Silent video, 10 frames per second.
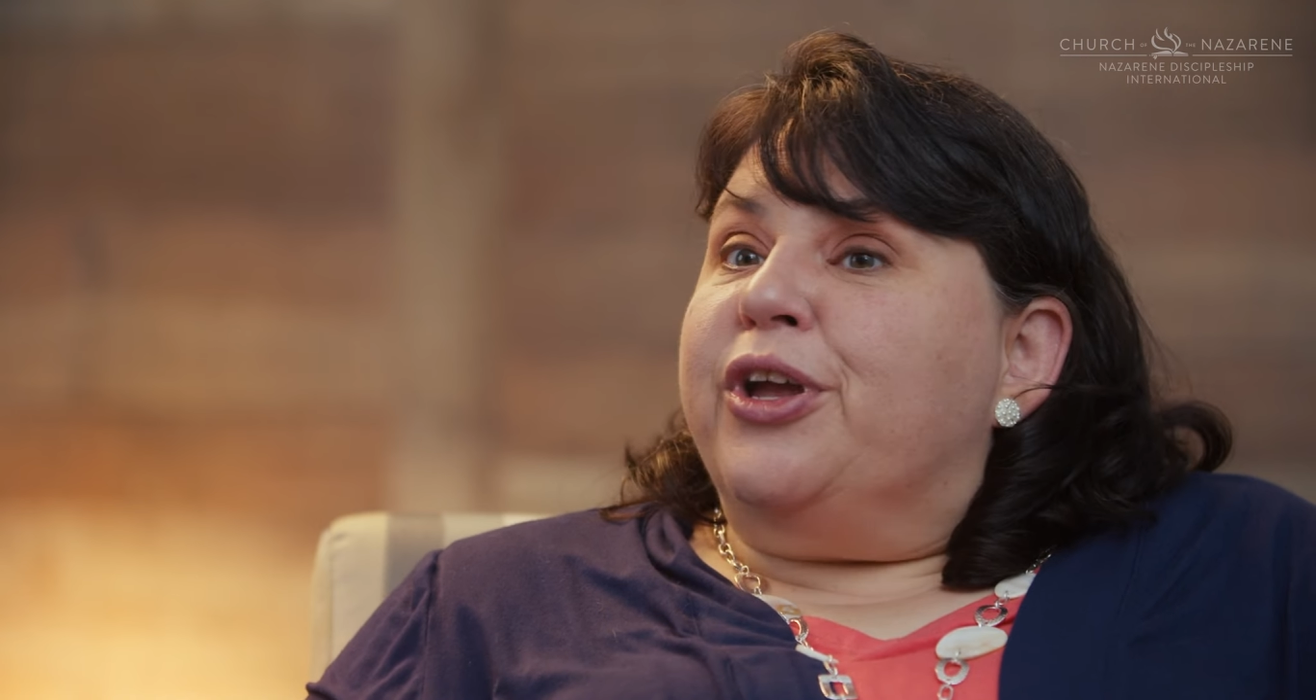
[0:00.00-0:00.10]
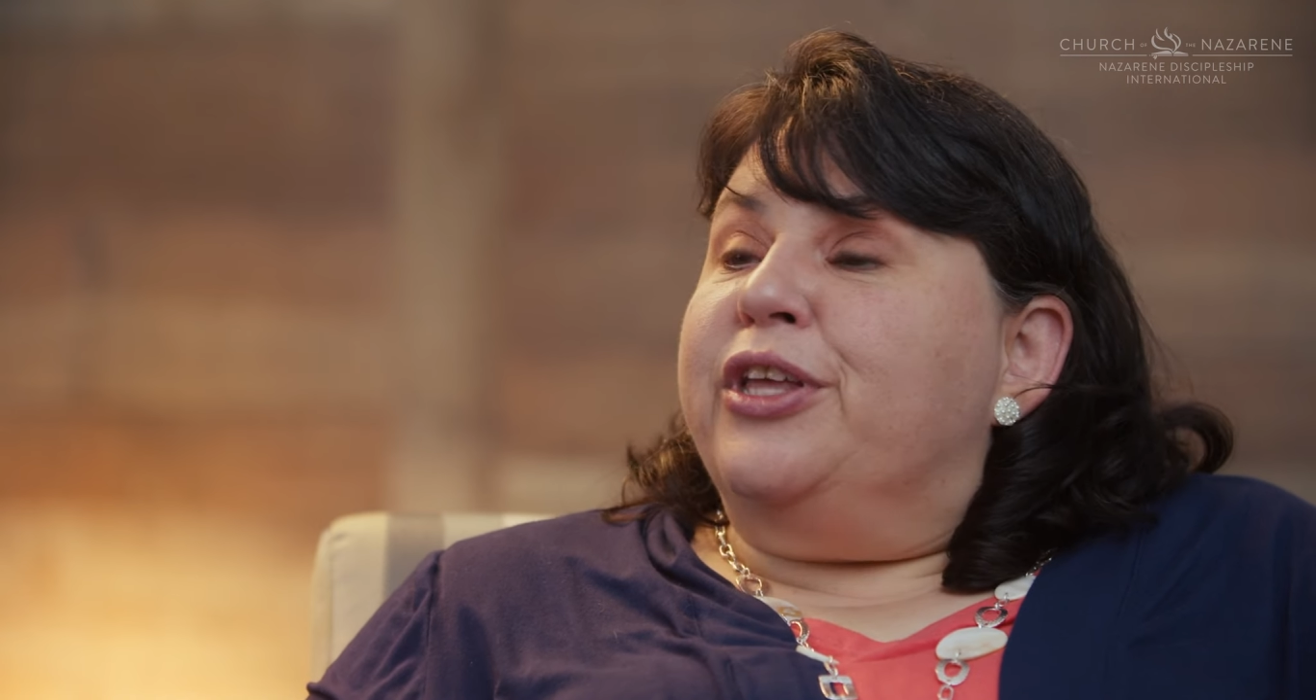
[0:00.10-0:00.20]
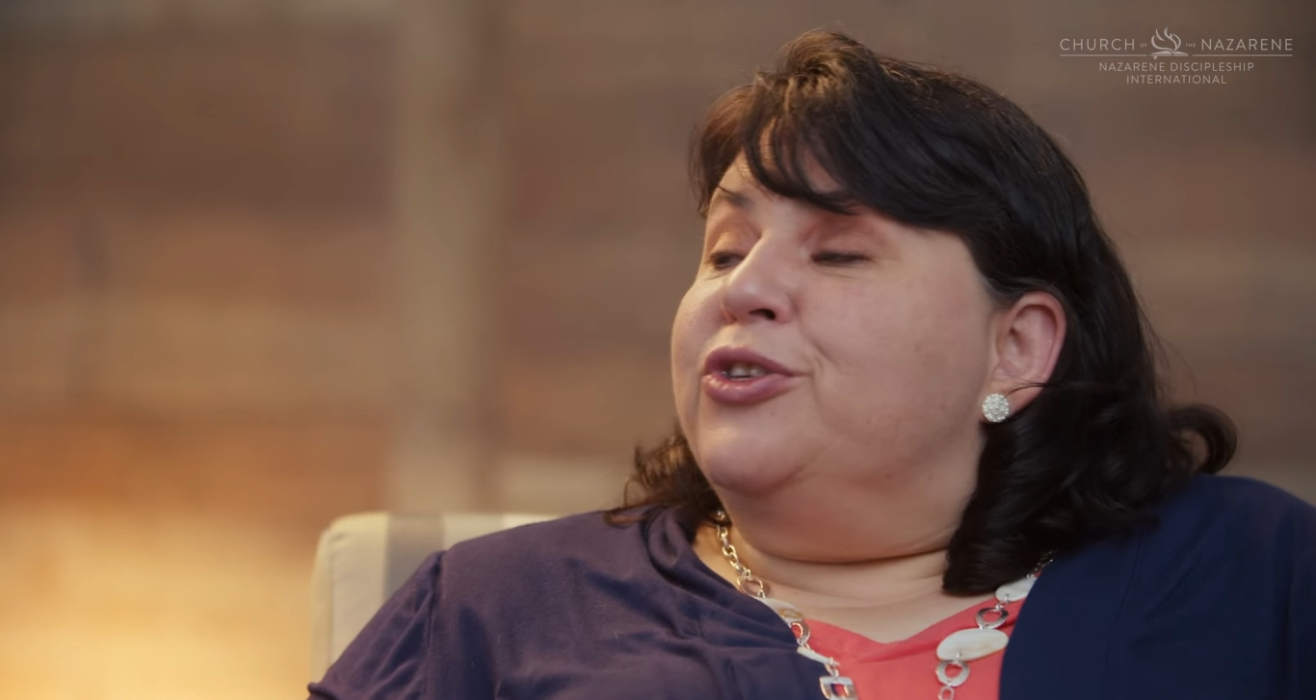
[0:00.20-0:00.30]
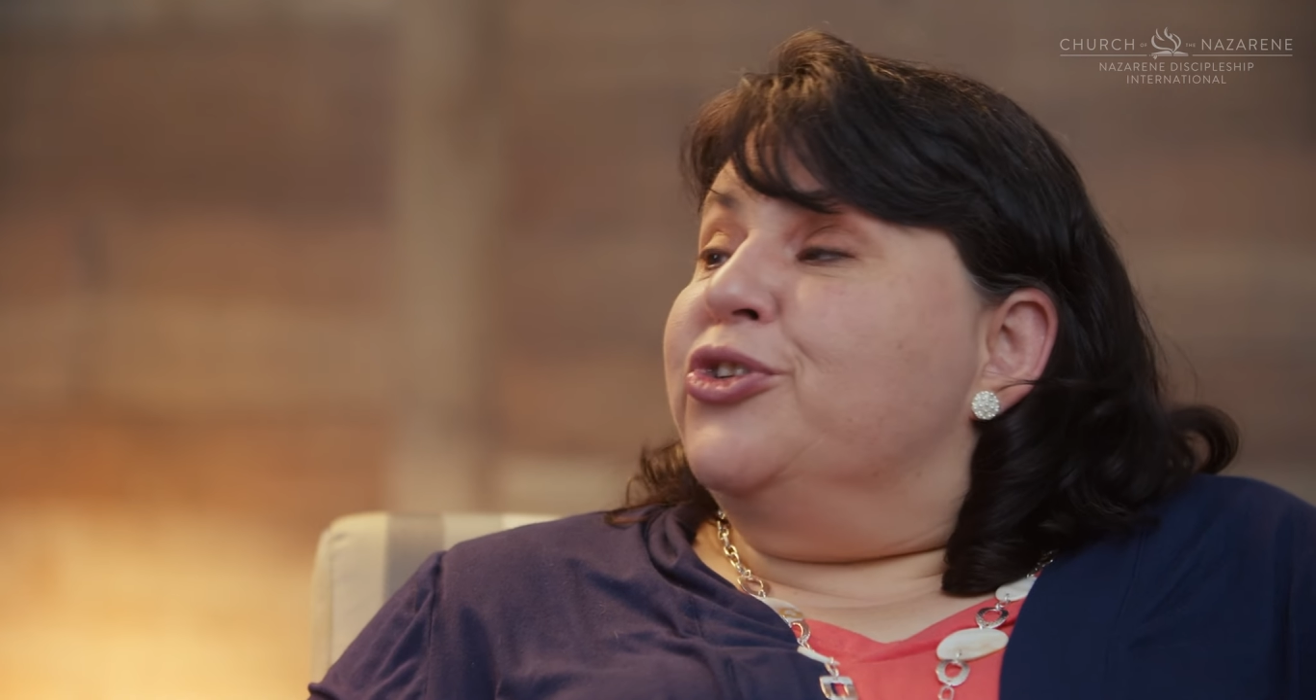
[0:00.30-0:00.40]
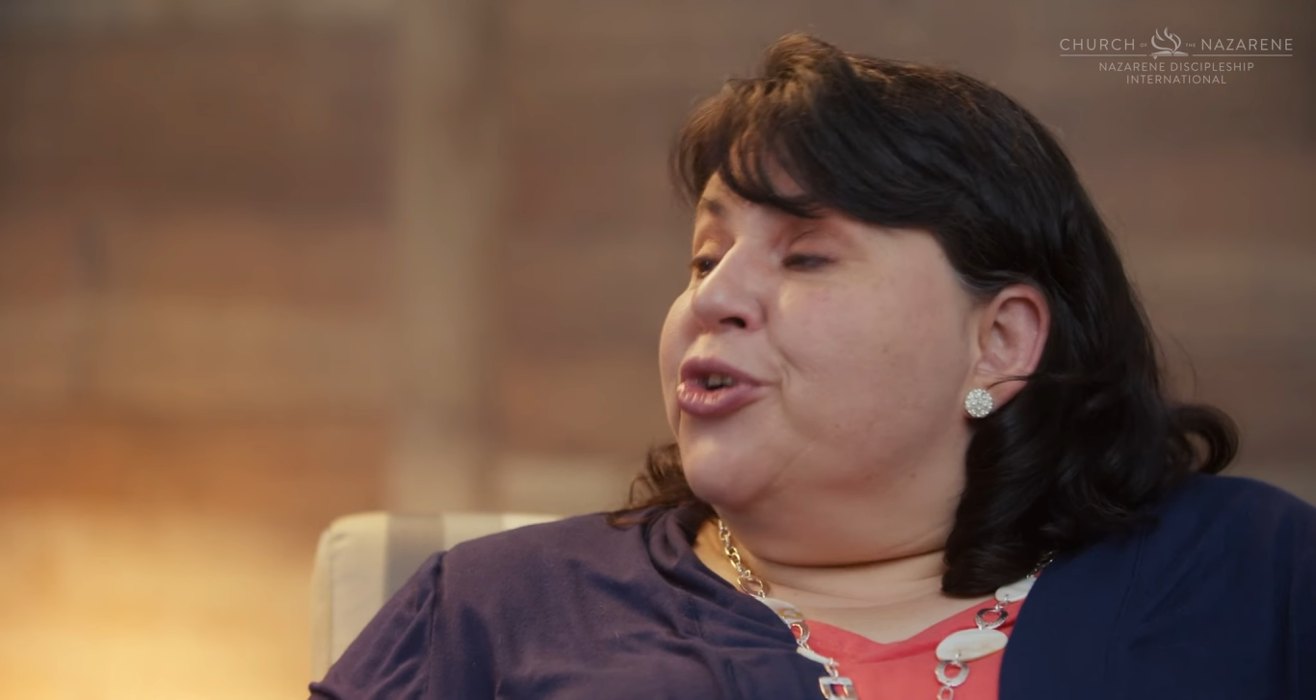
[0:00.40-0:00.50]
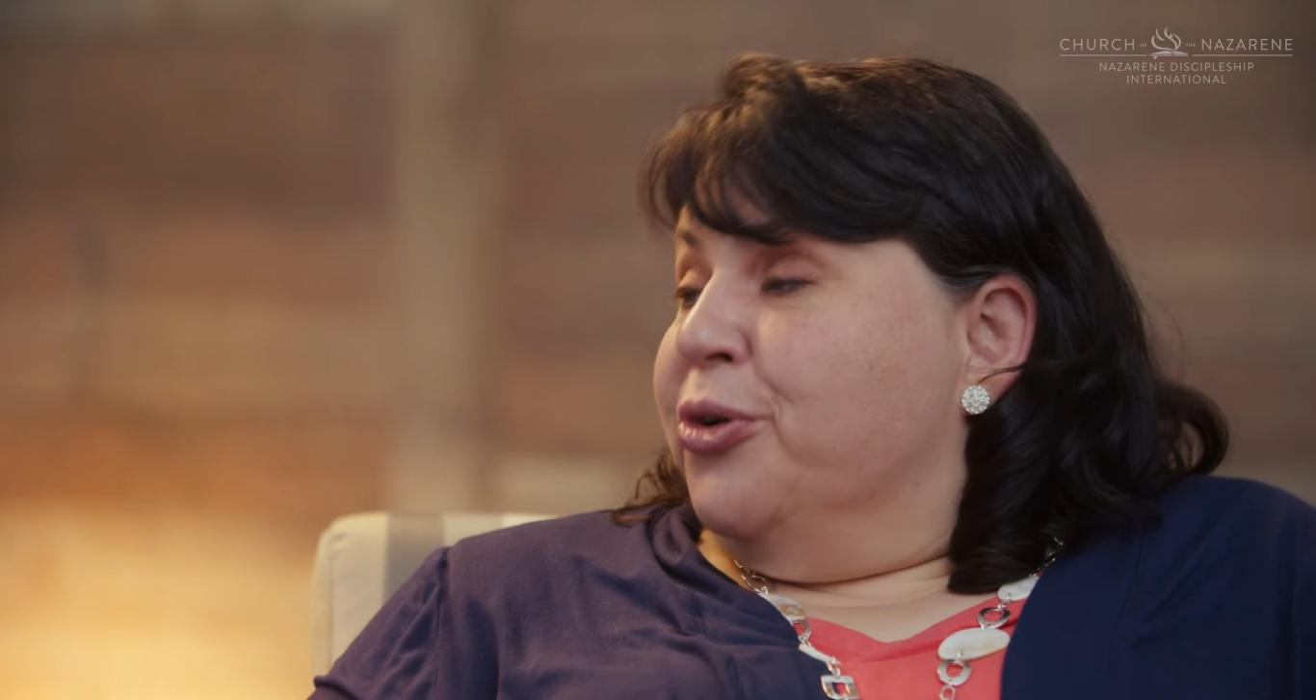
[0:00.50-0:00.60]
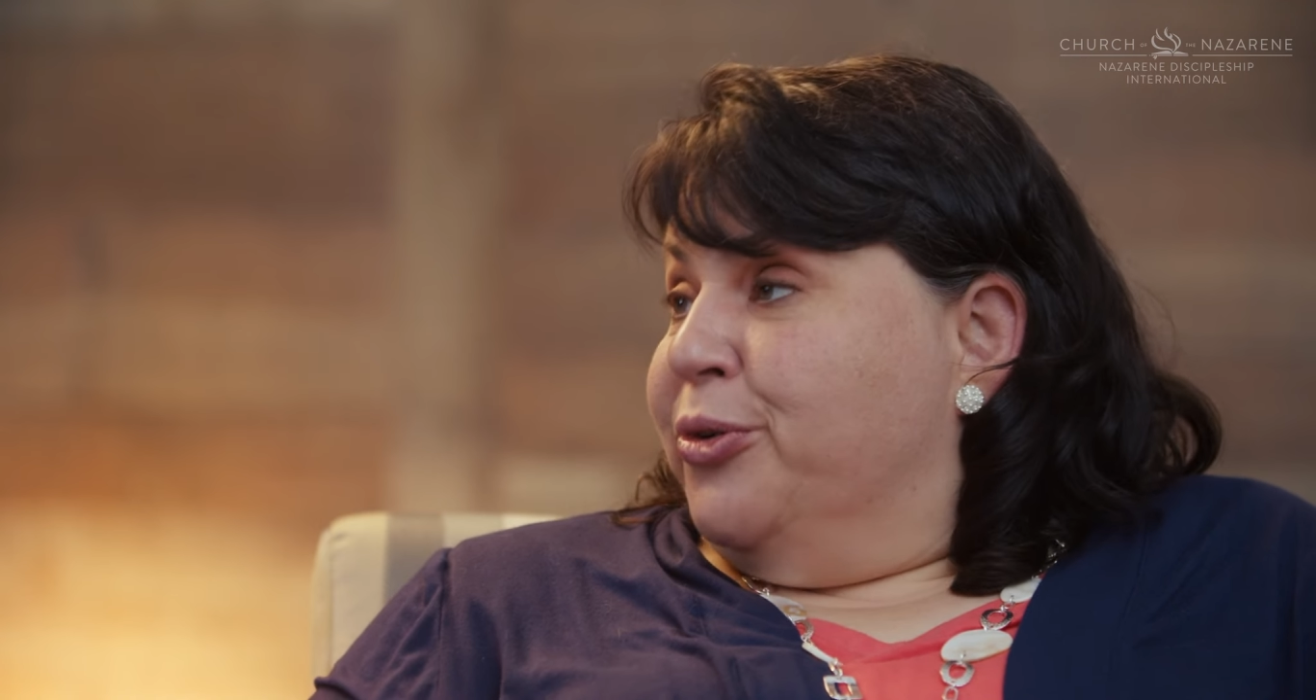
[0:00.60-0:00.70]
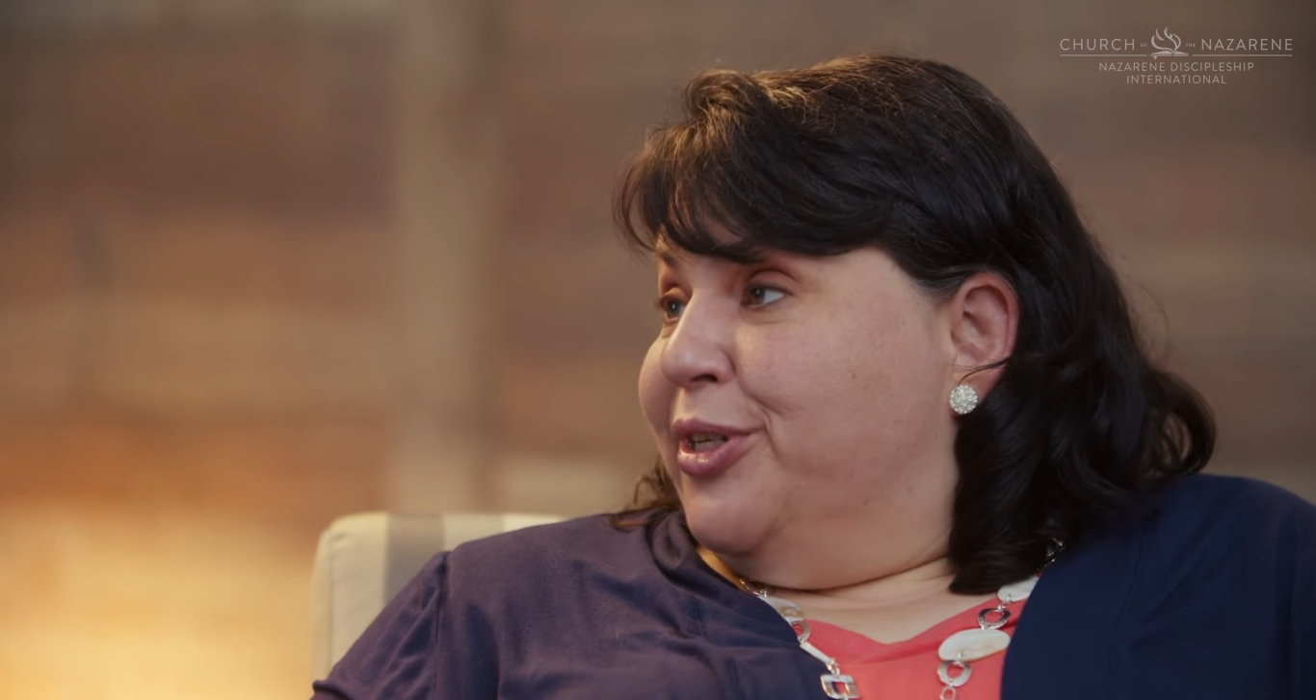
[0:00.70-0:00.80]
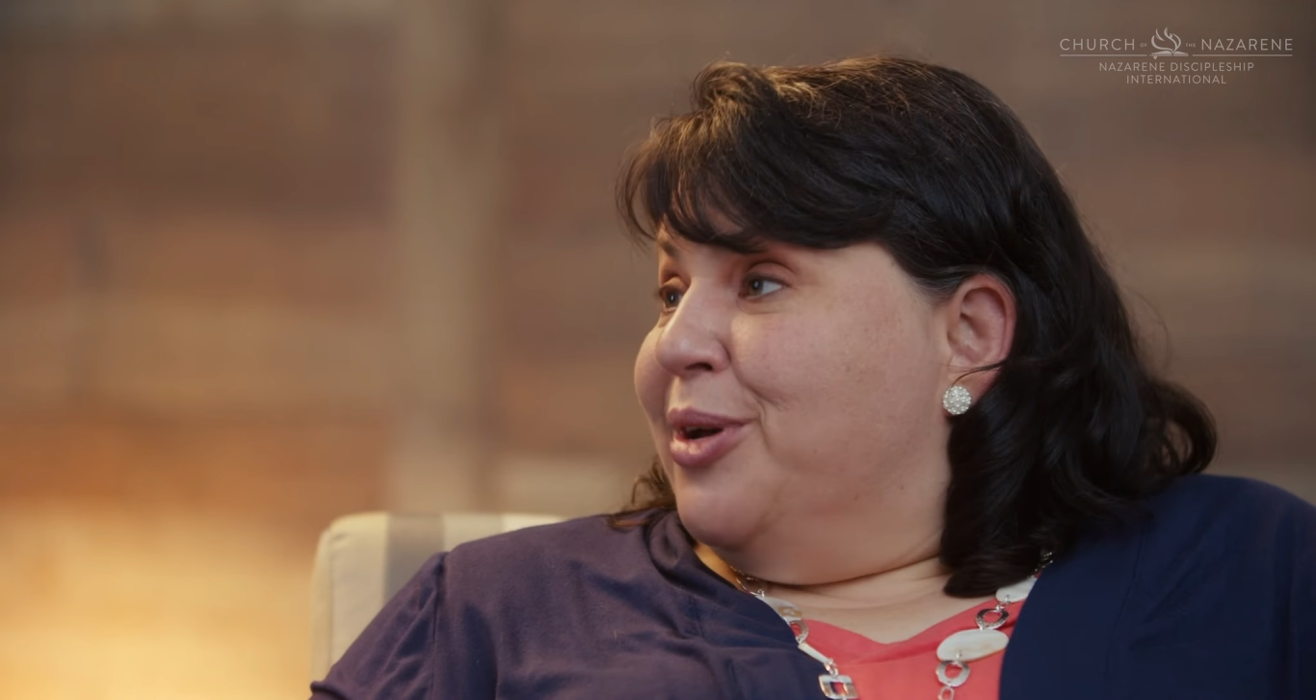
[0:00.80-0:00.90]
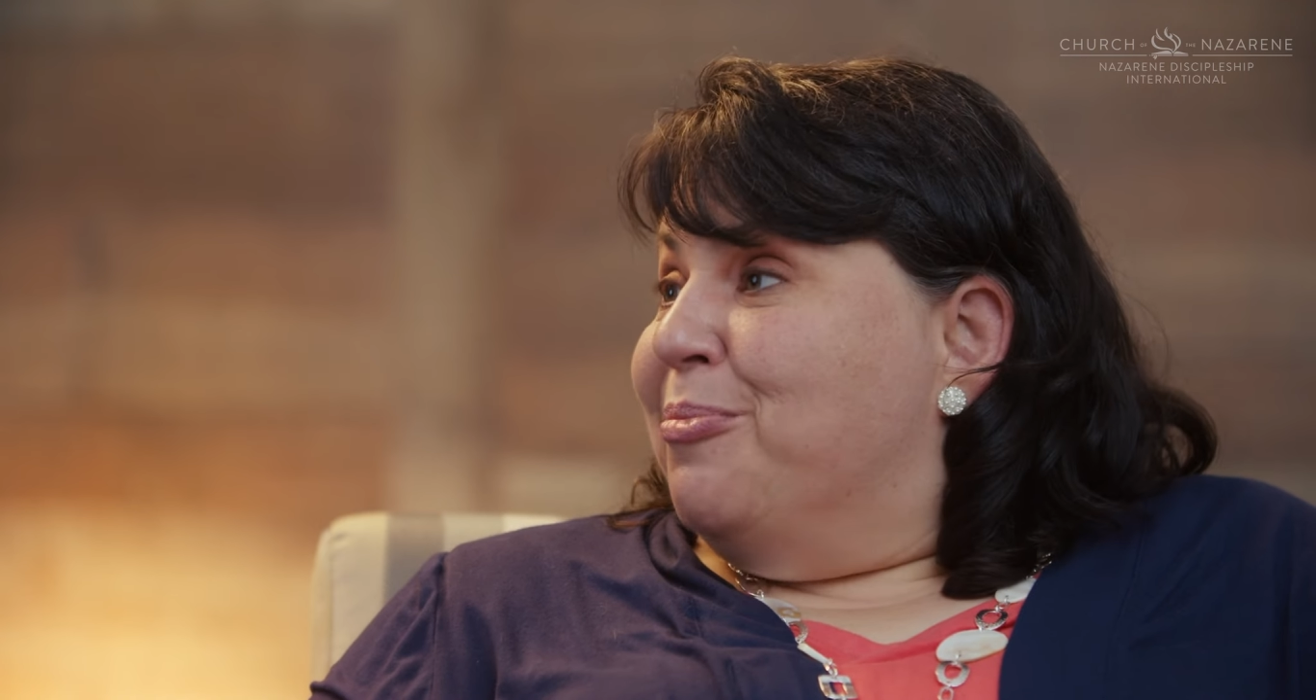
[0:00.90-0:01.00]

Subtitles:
concerned